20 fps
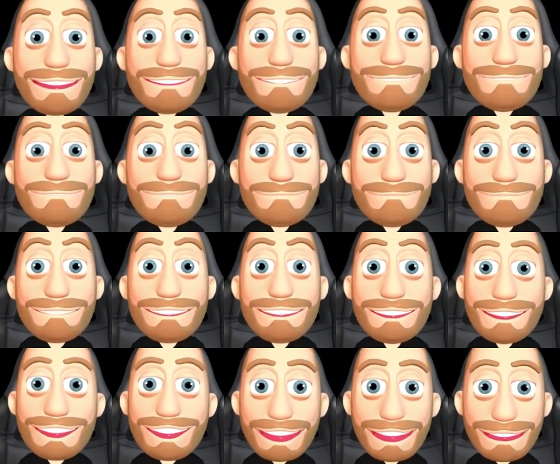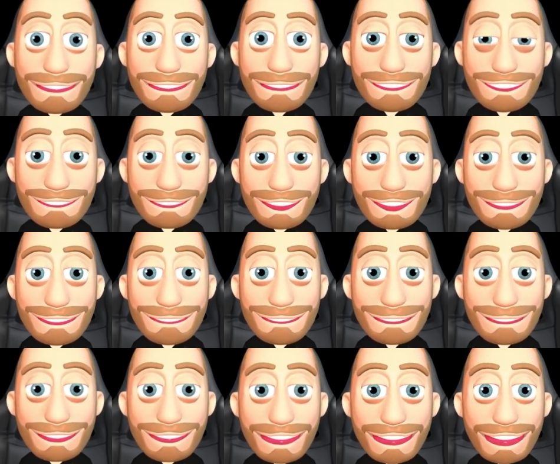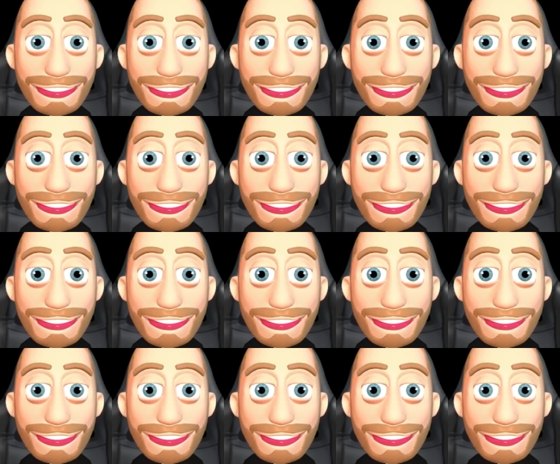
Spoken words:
This is your current IL.